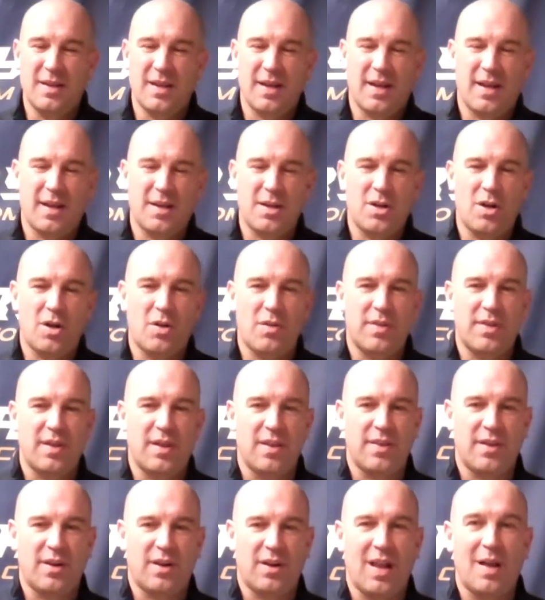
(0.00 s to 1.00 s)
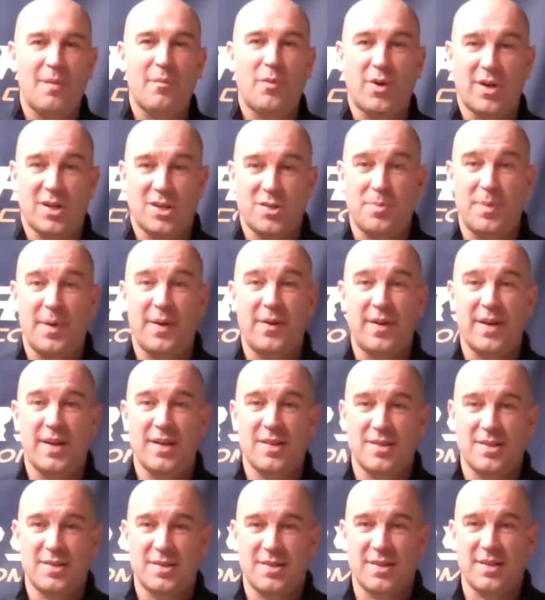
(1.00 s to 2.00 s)
Yeah, you know, they're a lot more
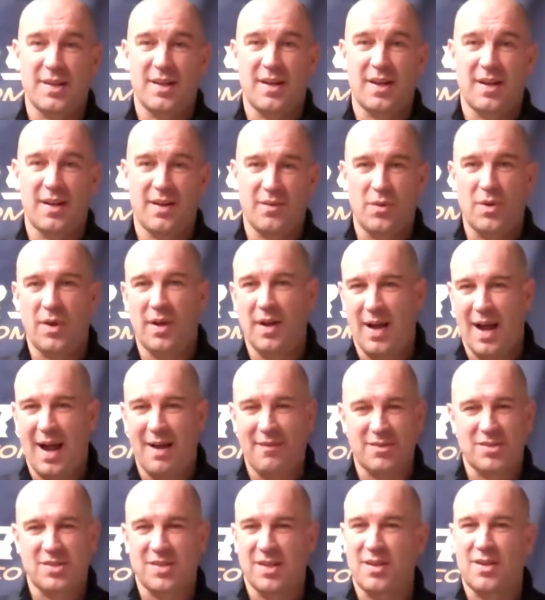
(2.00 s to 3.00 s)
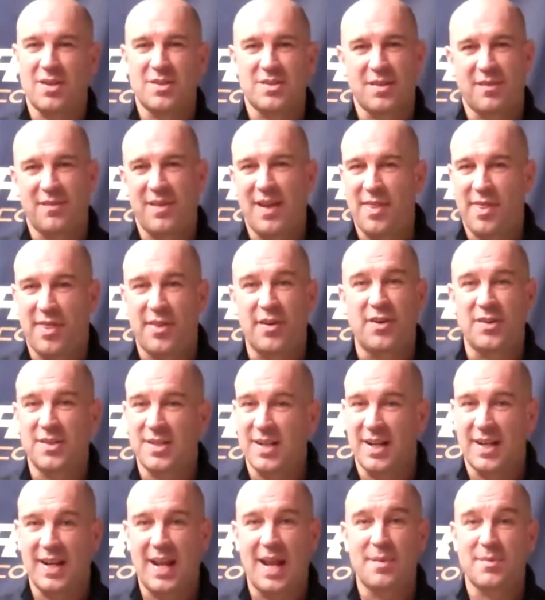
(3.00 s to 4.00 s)
experienced, obviously because they've had
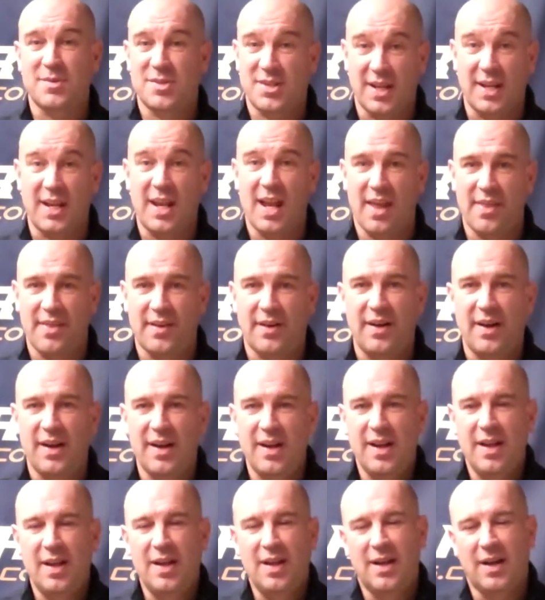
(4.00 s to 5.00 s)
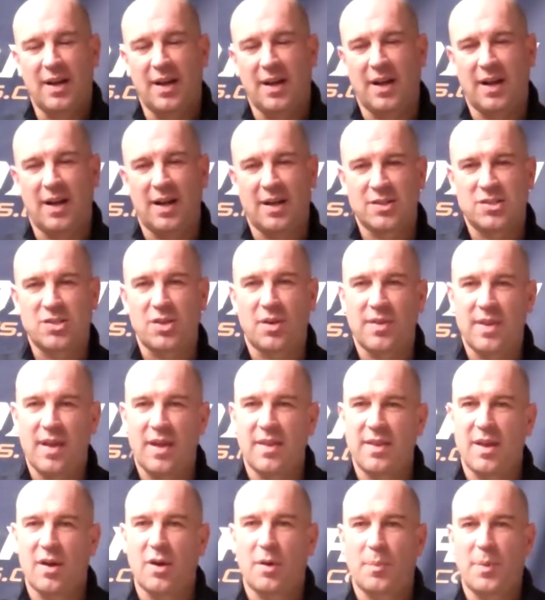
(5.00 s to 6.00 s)
13 games together. So
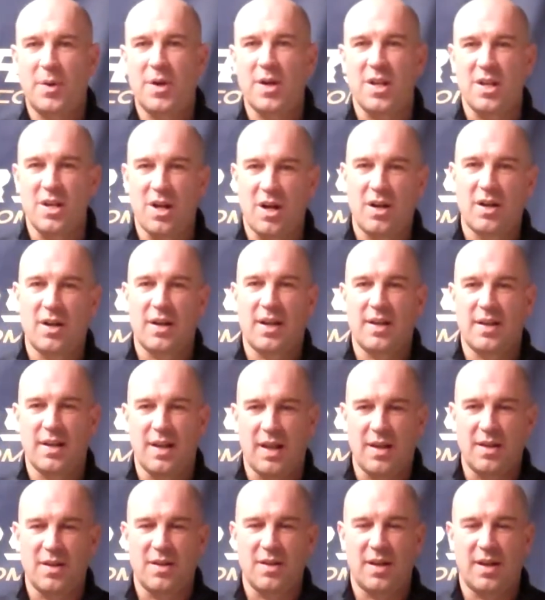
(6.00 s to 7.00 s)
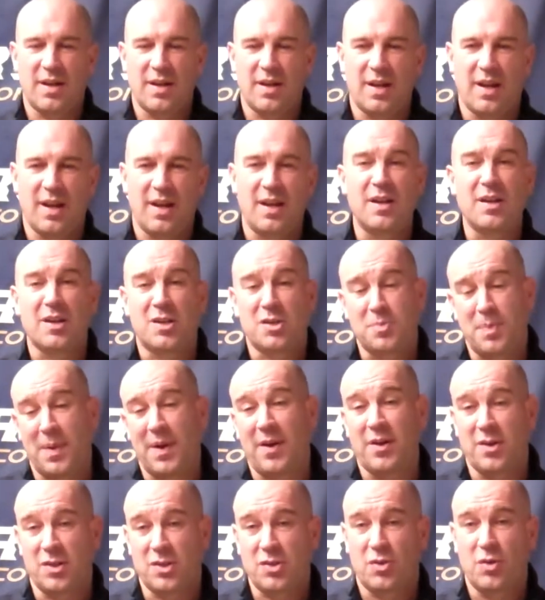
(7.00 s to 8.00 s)
they're a pretty young and
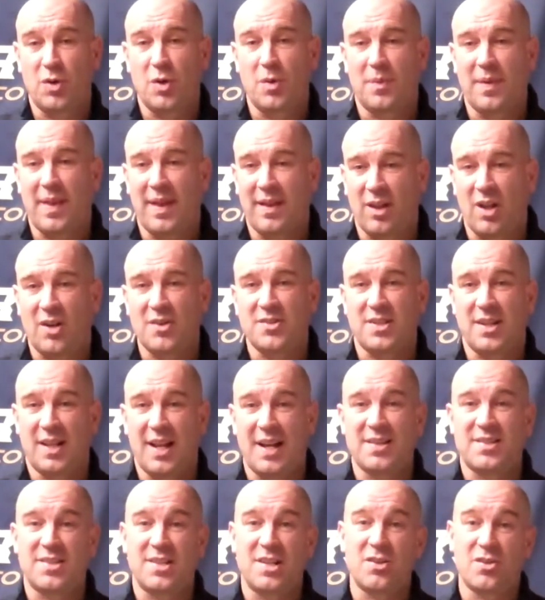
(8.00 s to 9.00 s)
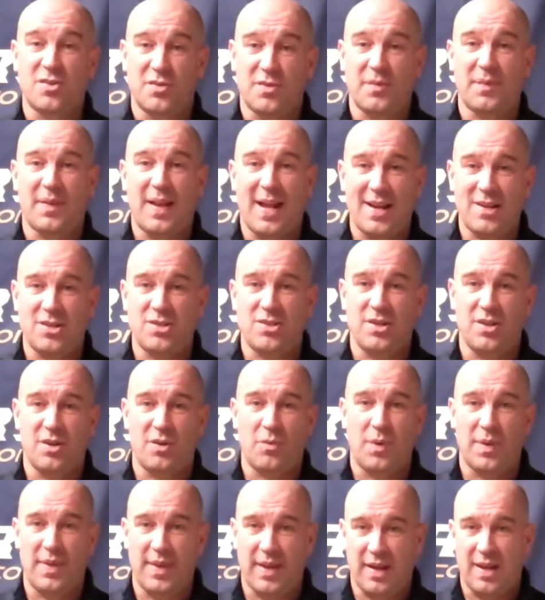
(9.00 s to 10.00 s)
inexperienced group. They lost a lot of seniors from last
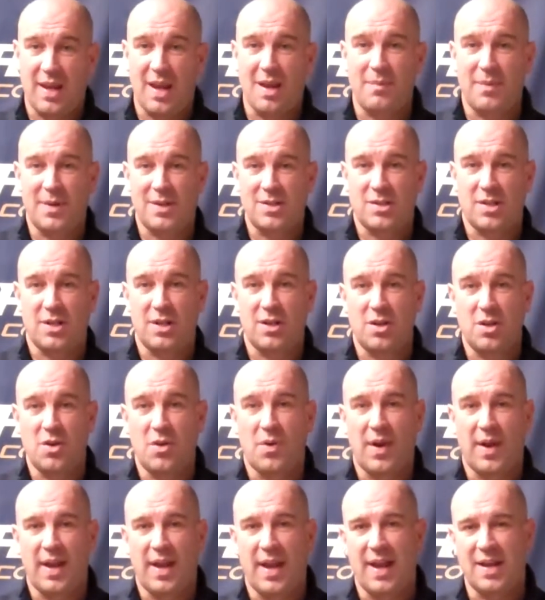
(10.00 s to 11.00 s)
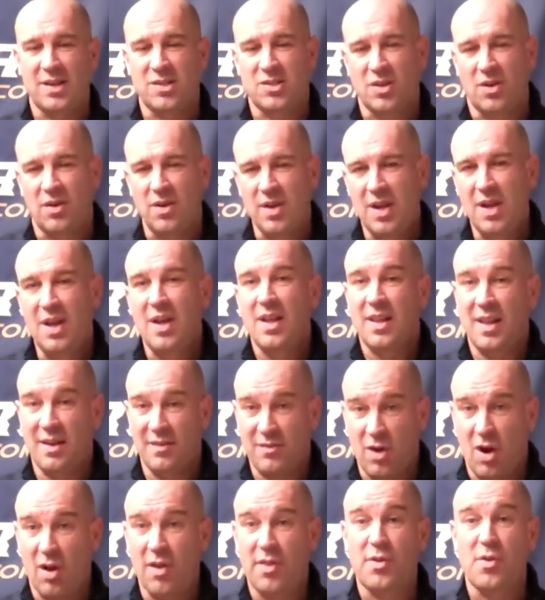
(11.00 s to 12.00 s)
year when they came into the UAA. So
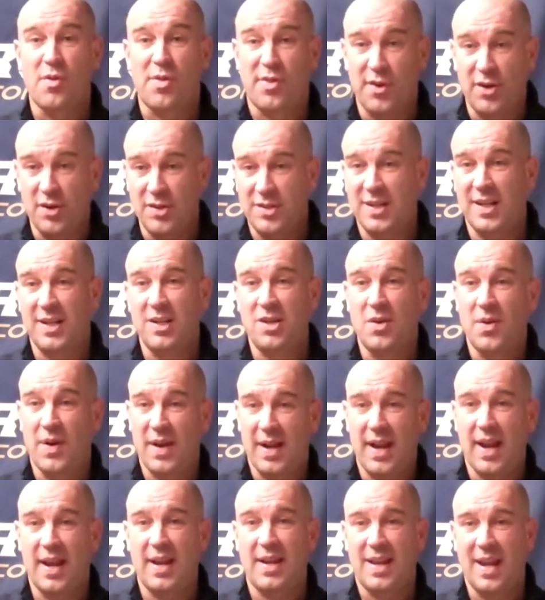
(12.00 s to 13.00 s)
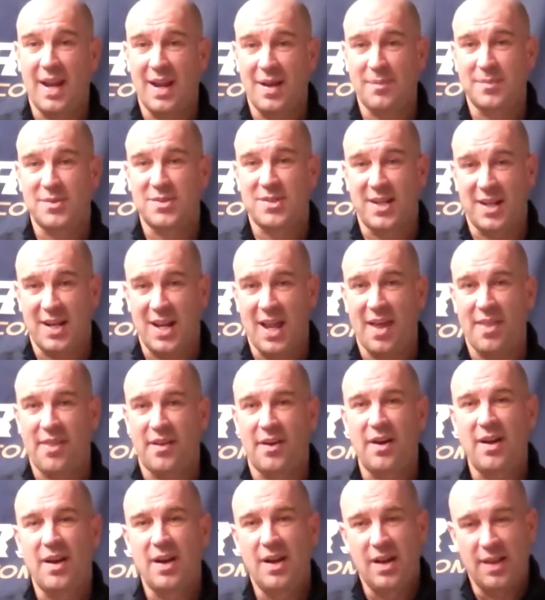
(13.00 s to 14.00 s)
they've gone through 13 UAA games
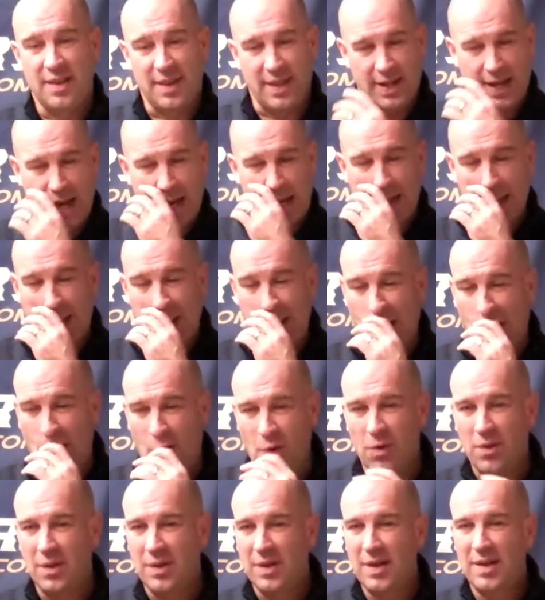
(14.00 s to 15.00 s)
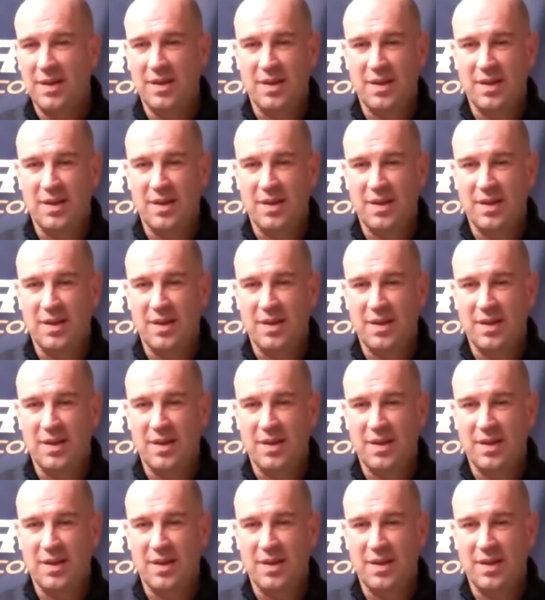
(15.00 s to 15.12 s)
together. They kind of know